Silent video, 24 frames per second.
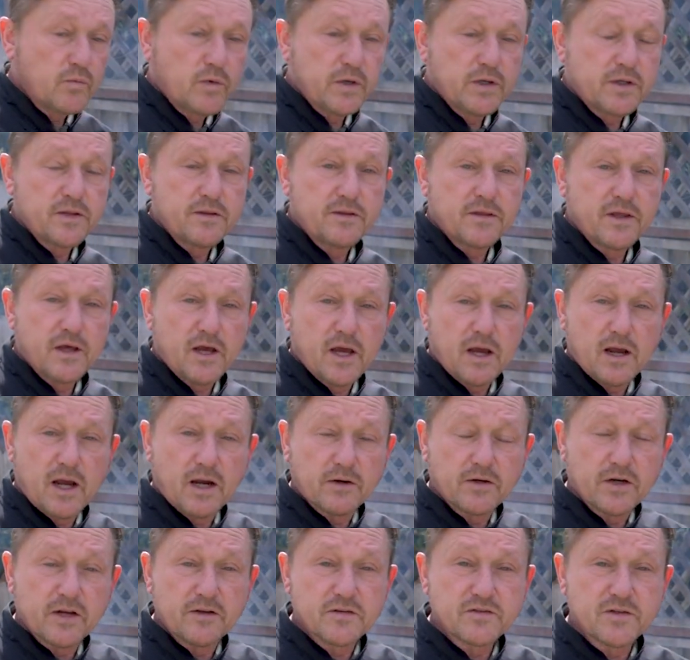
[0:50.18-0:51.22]
with uh,
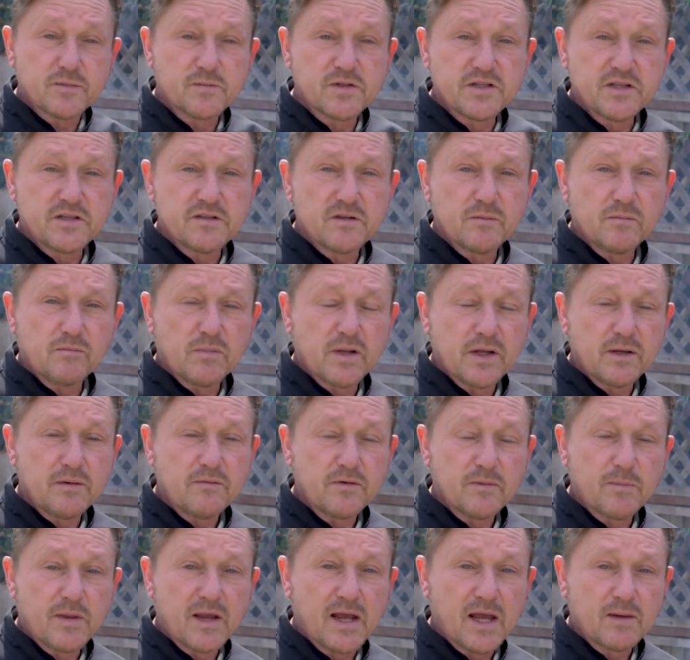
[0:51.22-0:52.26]
our custom seasoning
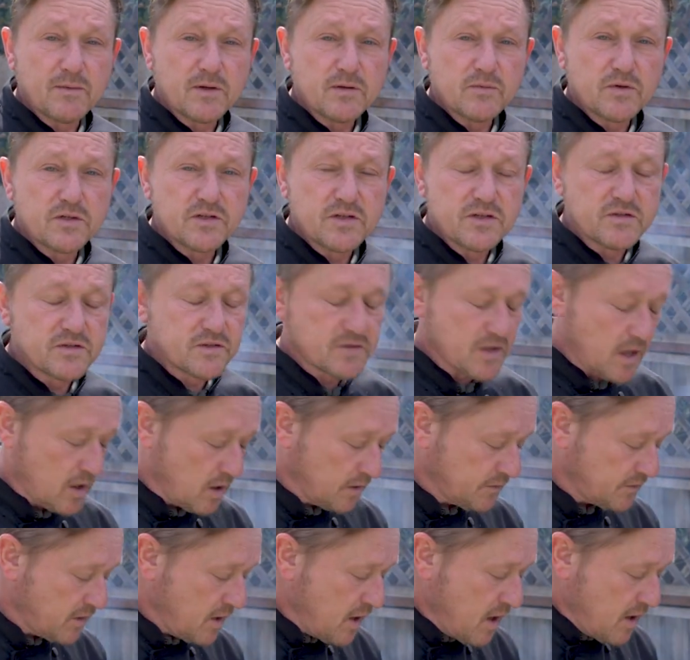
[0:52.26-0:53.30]
blend from The Habit, which is
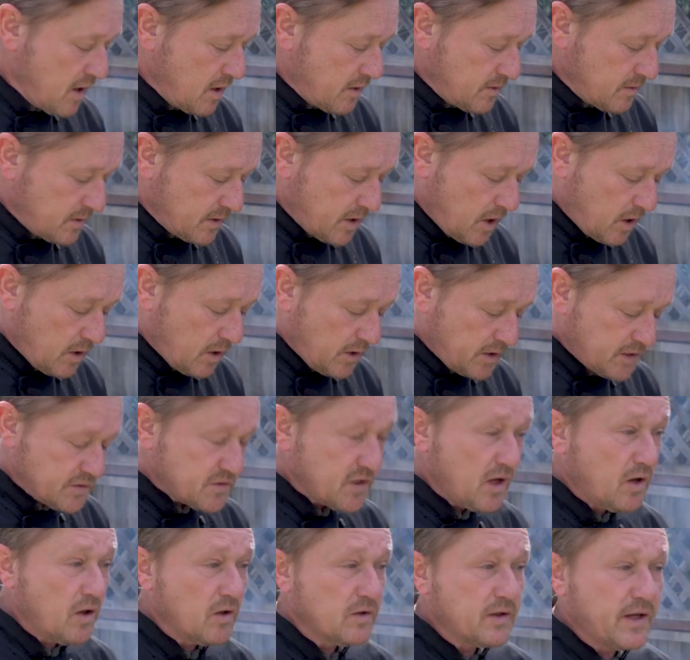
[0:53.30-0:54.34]
salt, garlic
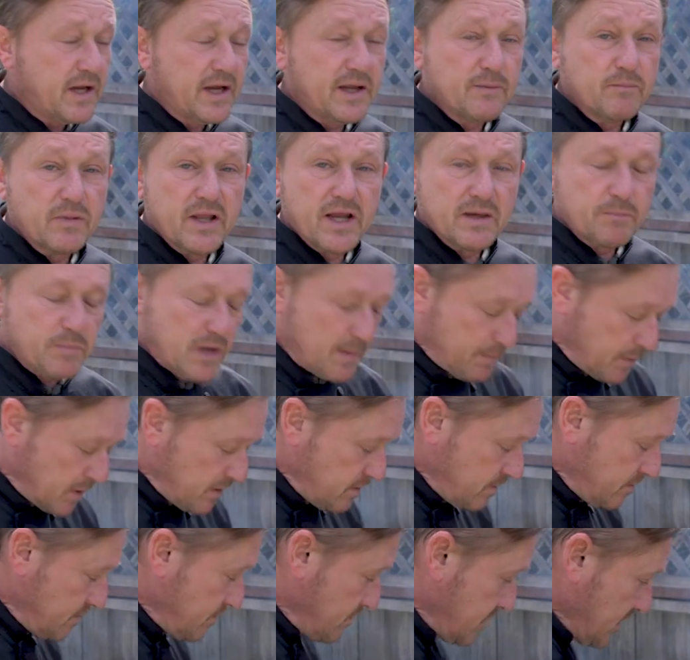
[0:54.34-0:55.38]
salt, and black pepper.
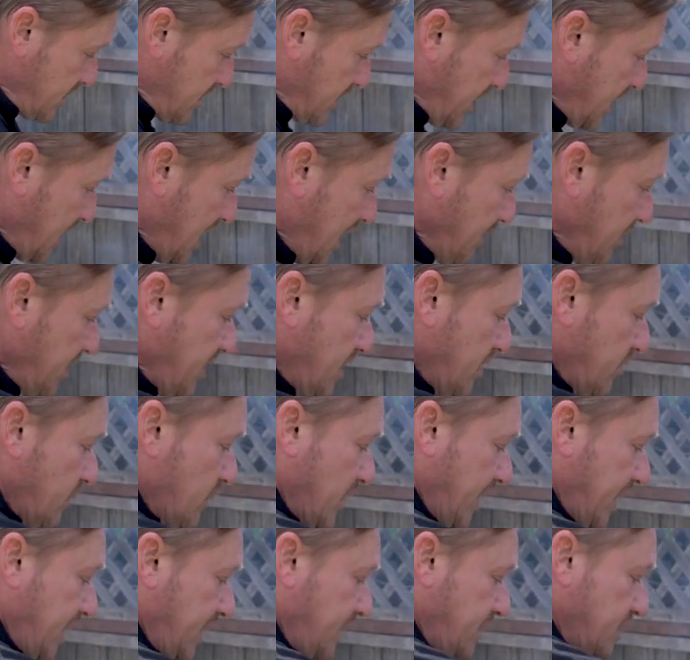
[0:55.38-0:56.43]
And I'm gonna
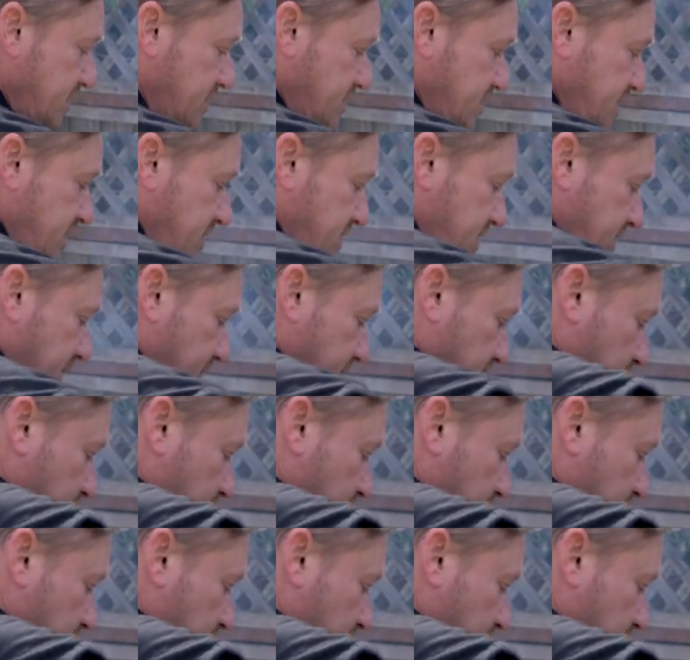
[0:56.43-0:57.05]
rain the seasoning